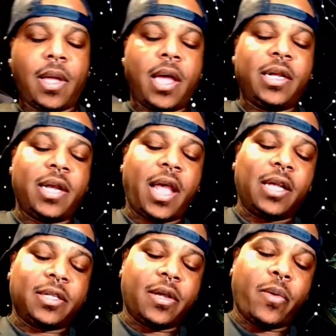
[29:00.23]
I didn't
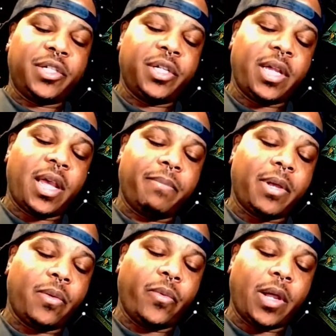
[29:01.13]
ask a question yet,
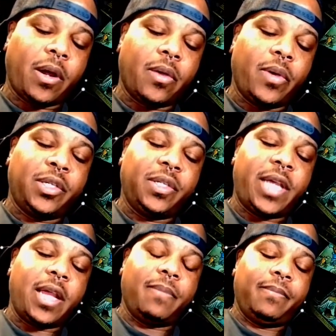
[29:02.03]
but we are going to
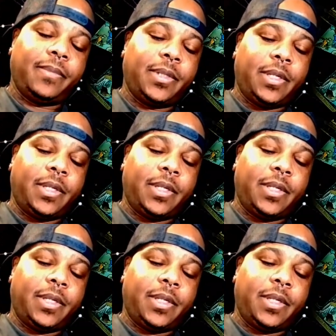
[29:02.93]
take them